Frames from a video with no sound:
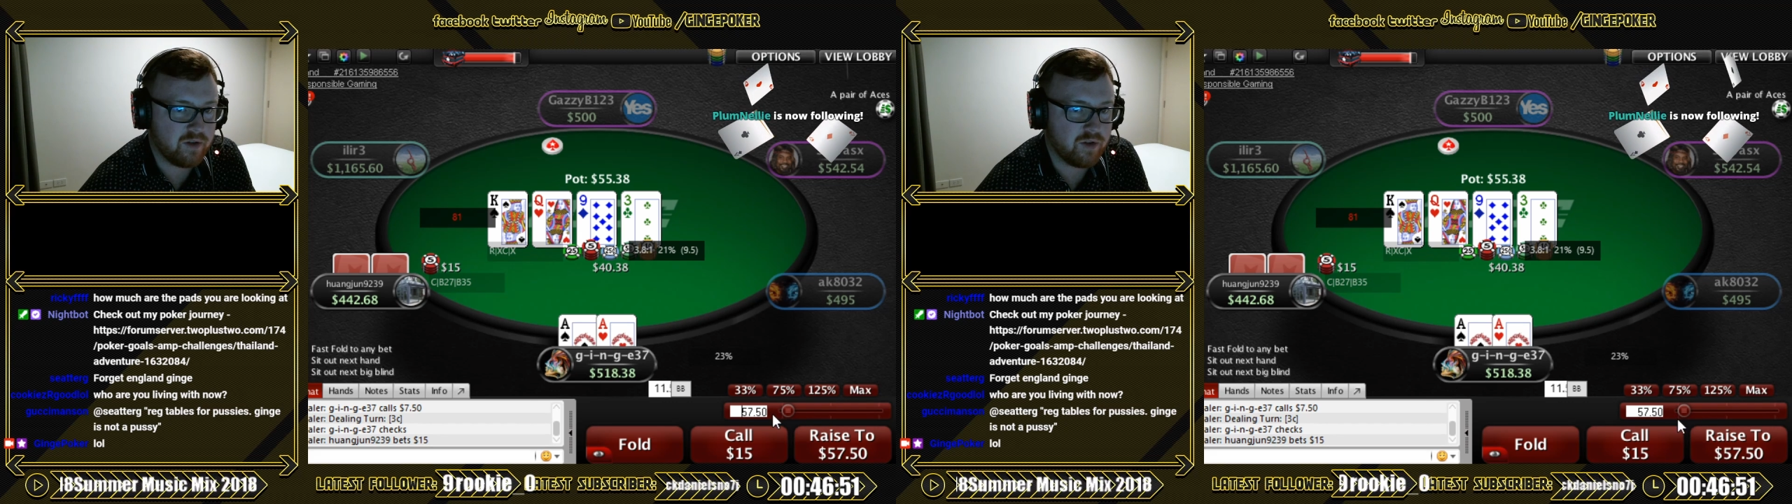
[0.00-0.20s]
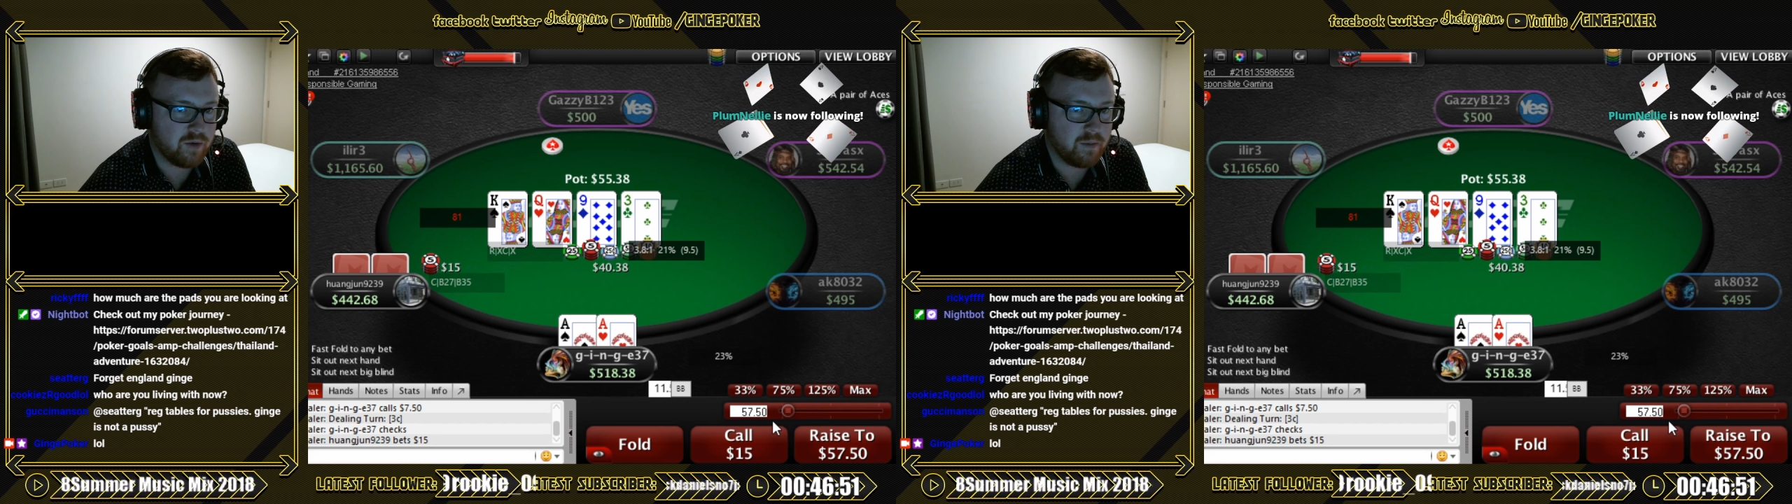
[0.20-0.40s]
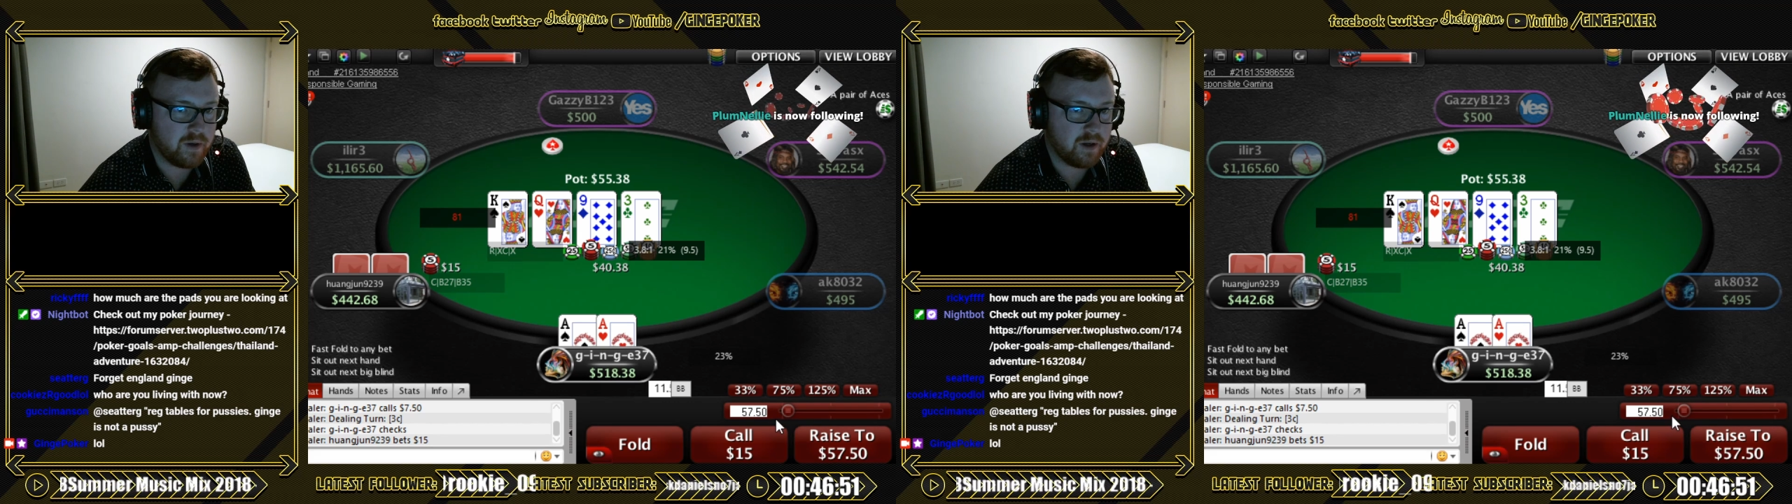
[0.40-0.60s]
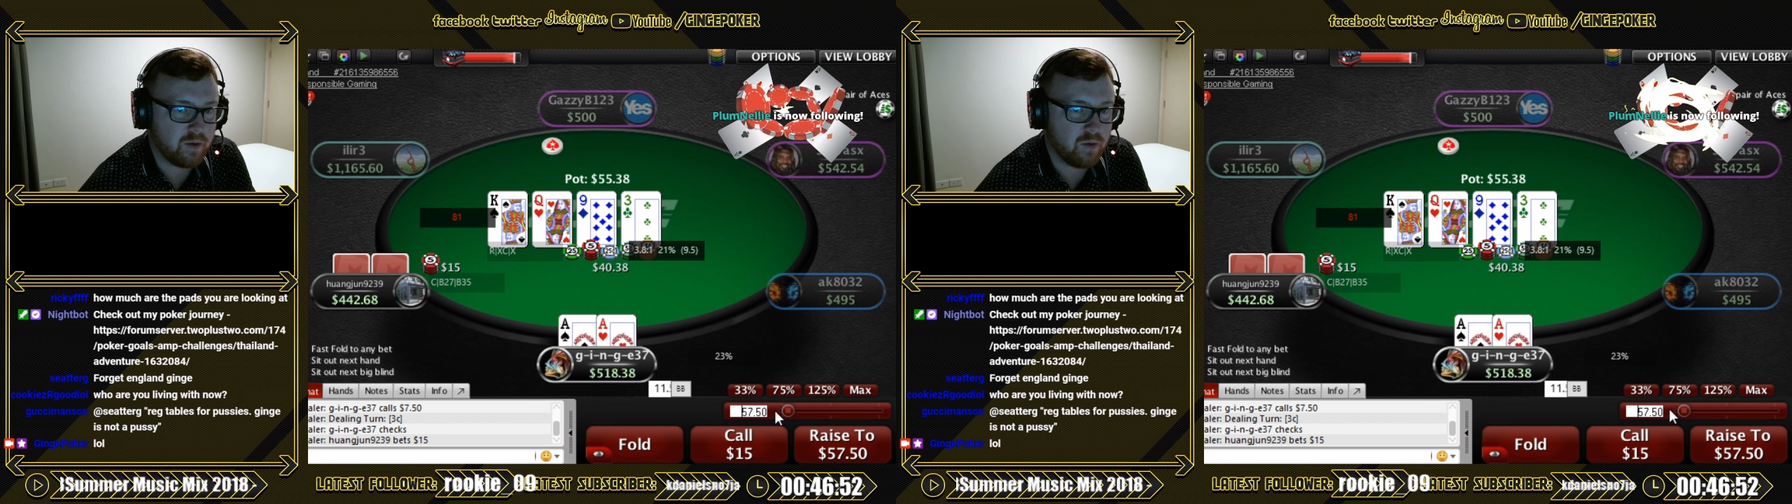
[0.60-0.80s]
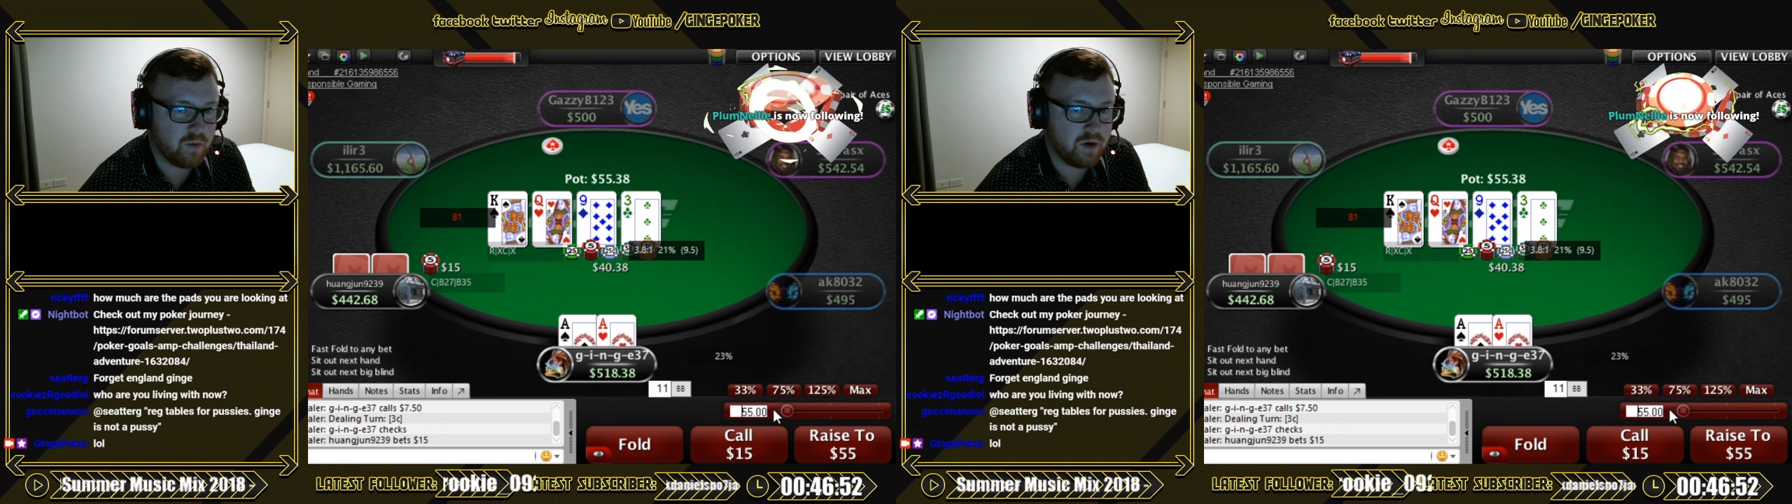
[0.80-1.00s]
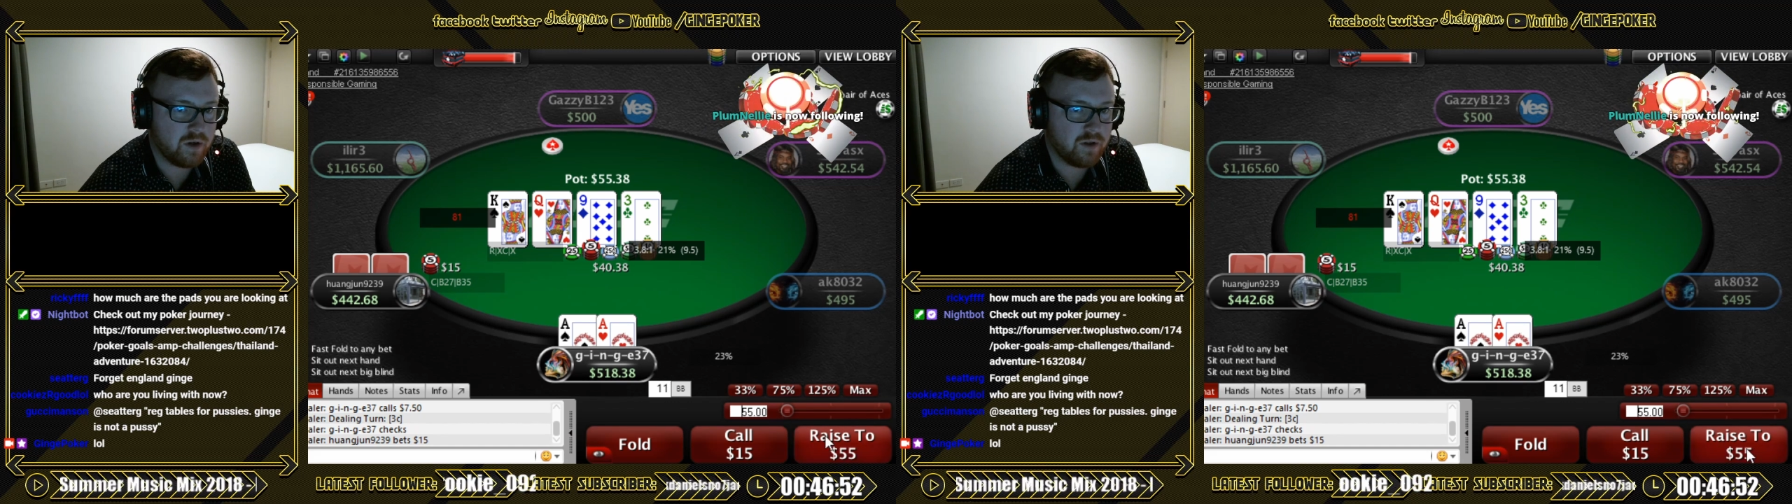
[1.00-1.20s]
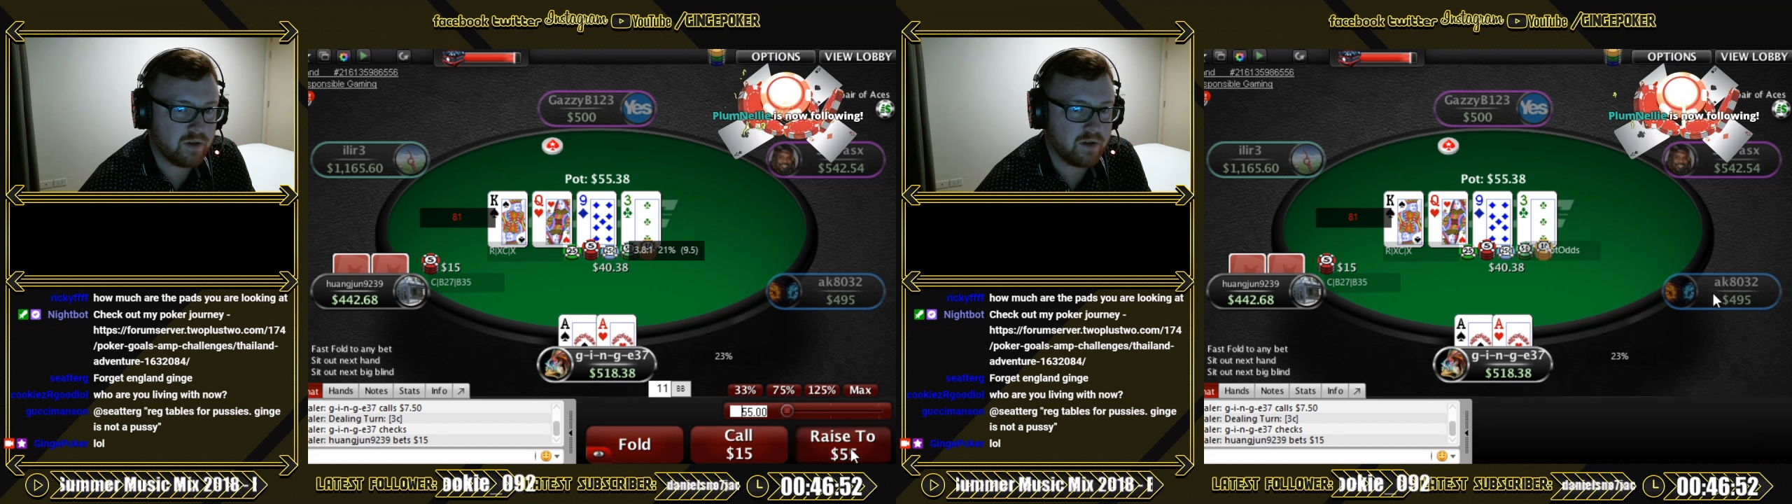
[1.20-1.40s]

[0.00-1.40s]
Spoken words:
still want to make a call worse.